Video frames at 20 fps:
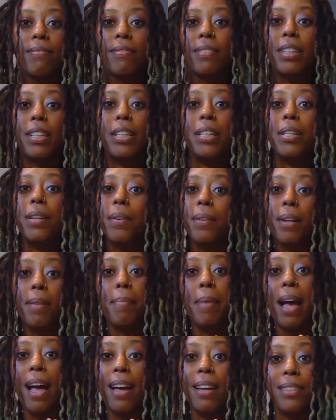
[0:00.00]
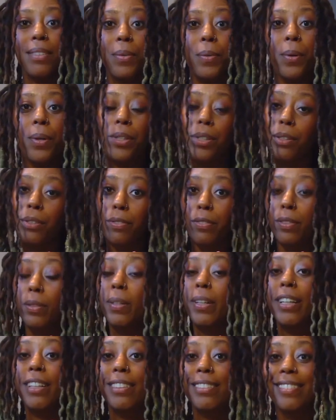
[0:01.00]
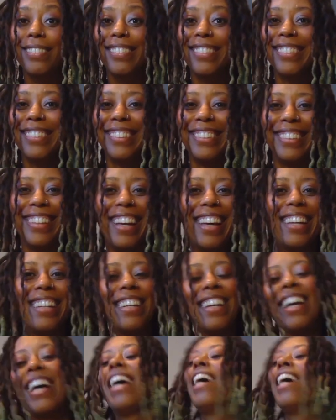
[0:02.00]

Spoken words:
the yoga mat or your floor. And